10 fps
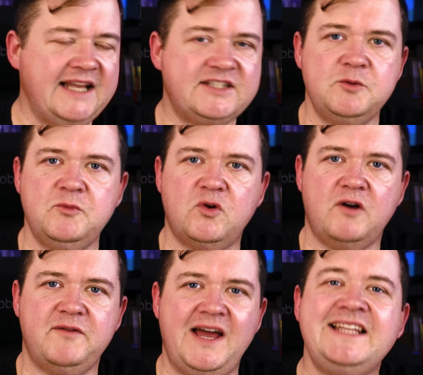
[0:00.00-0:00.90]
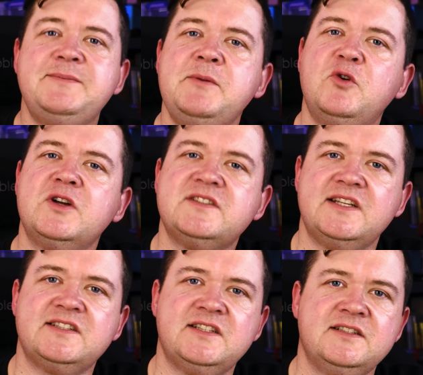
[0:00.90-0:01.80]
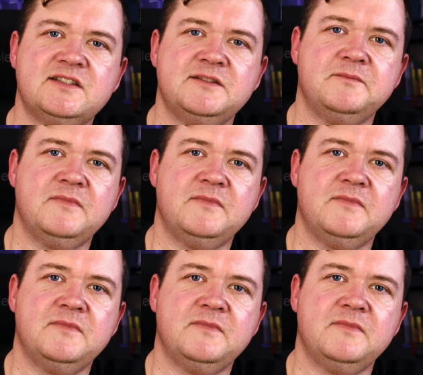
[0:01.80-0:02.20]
need to do more of it. I need to be more consistent.